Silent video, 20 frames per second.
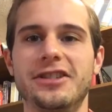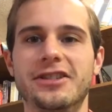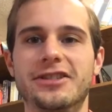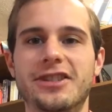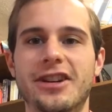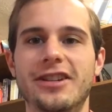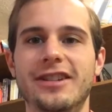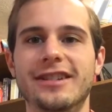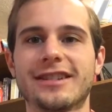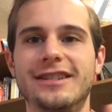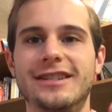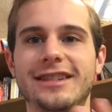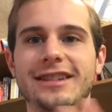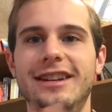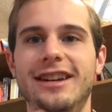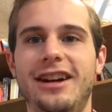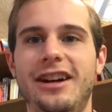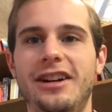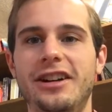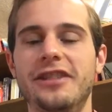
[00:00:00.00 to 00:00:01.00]
you're starting to
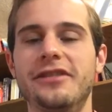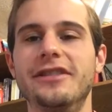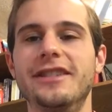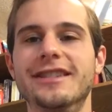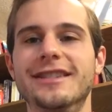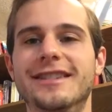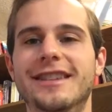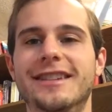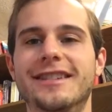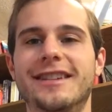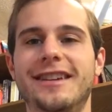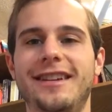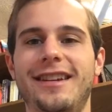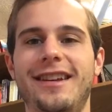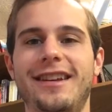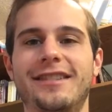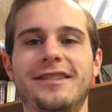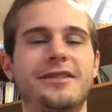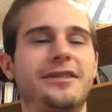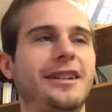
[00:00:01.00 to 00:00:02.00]
see all of these
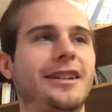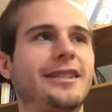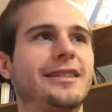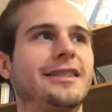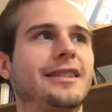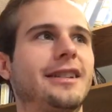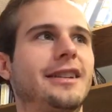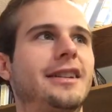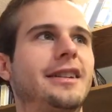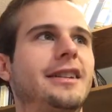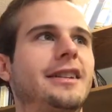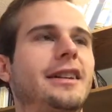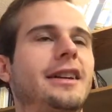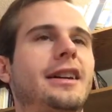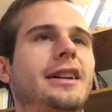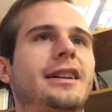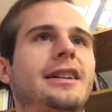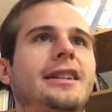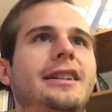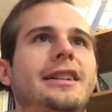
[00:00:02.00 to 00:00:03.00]
disconnects, right?
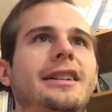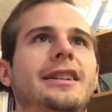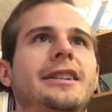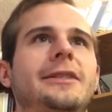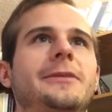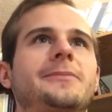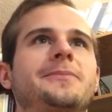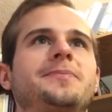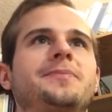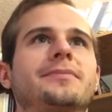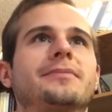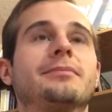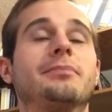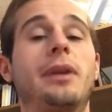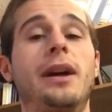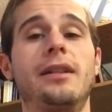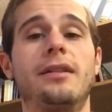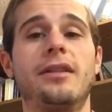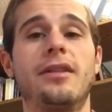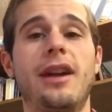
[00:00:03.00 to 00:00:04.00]
Uh,
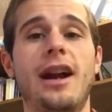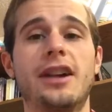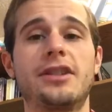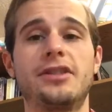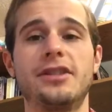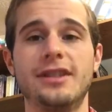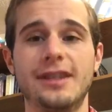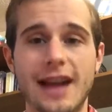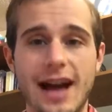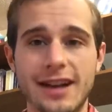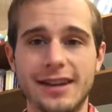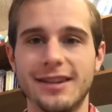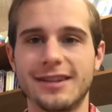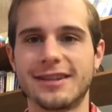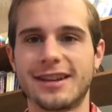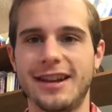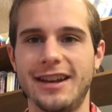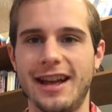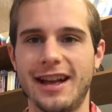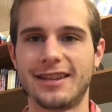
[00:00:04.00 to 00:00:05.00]
but they're actually not
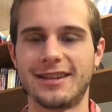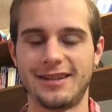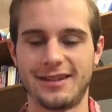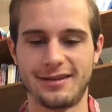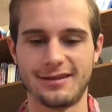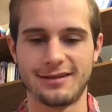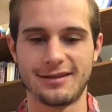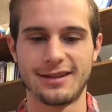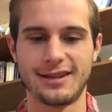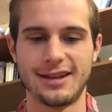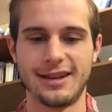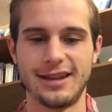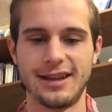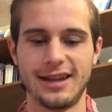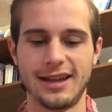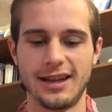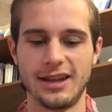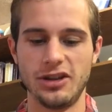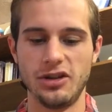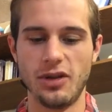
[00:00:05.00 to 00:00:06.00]
disconnected.
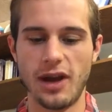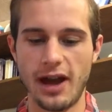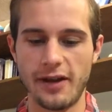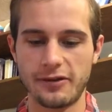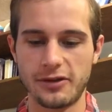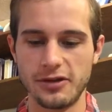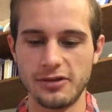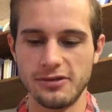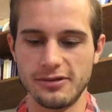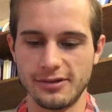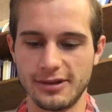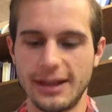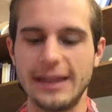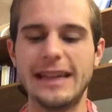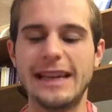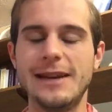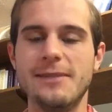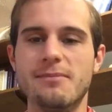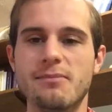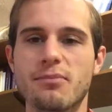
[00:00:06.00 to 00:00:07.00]
You have to
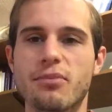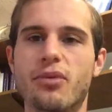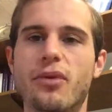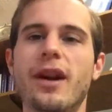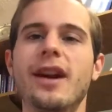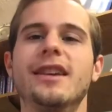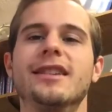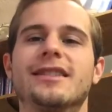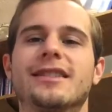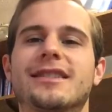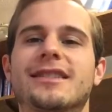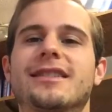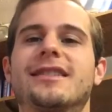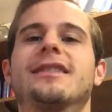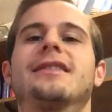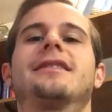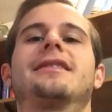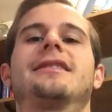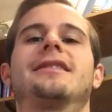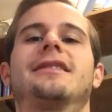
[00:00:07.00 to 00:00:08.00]

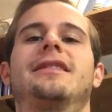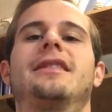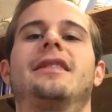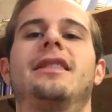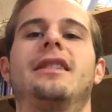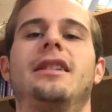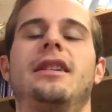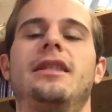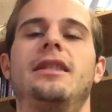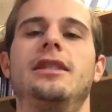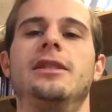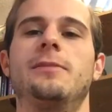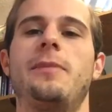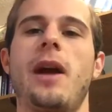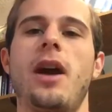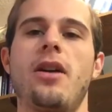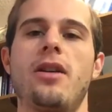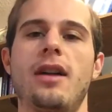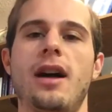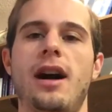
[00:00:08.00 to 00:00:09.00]
embrace these
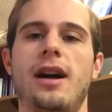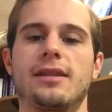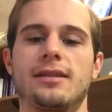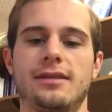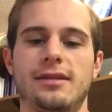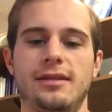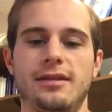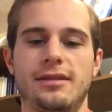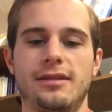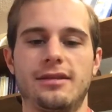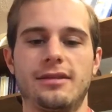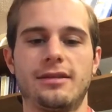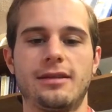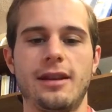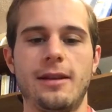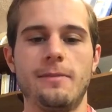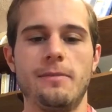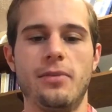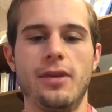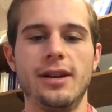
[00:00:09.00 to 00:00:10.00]
paradoxes,
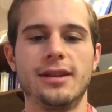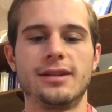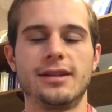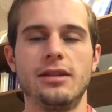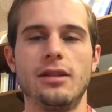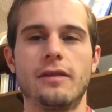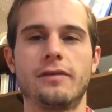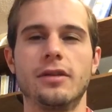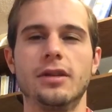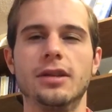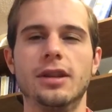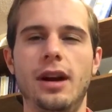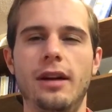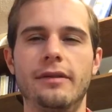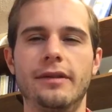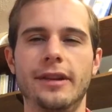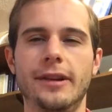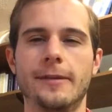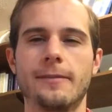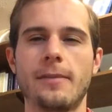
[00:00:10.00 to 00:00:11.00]
embrace it. You have to
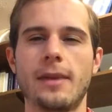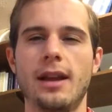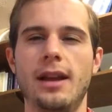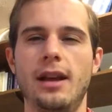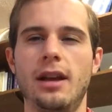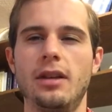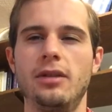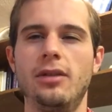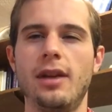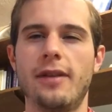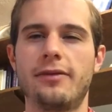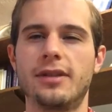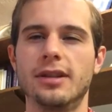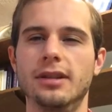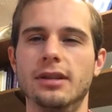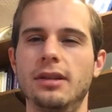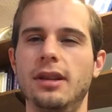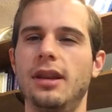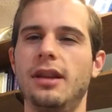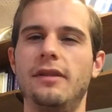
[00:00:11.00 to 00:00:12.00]
love it. You have to
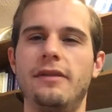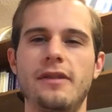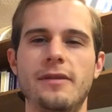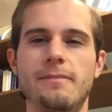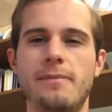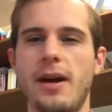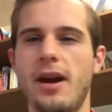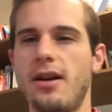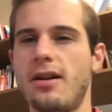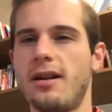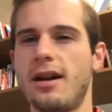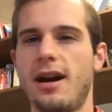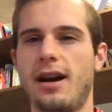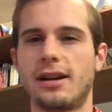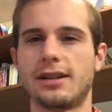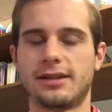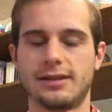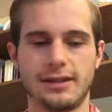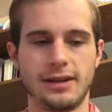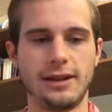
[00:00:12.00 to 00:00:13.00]
live in
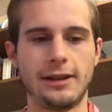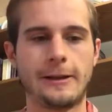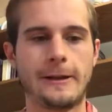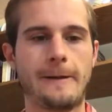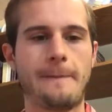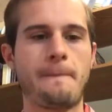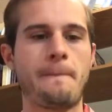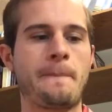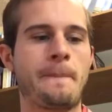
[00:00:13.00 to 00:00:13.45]
paradox, like,